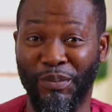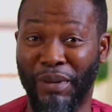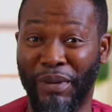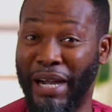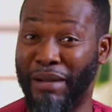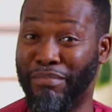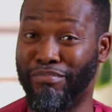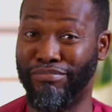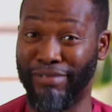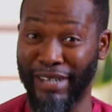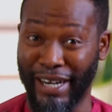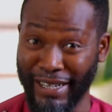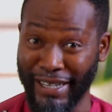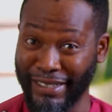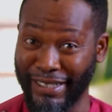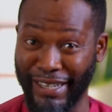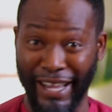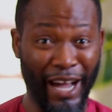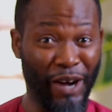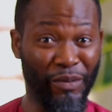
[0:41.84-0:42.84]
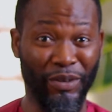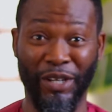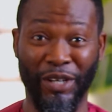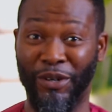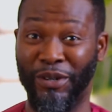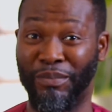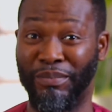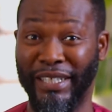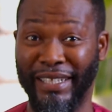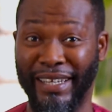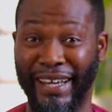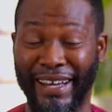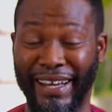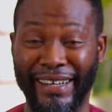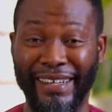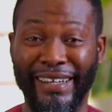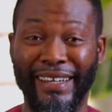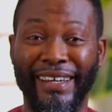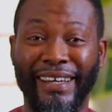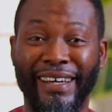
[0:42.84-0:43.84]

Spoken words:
my brand, how it all began.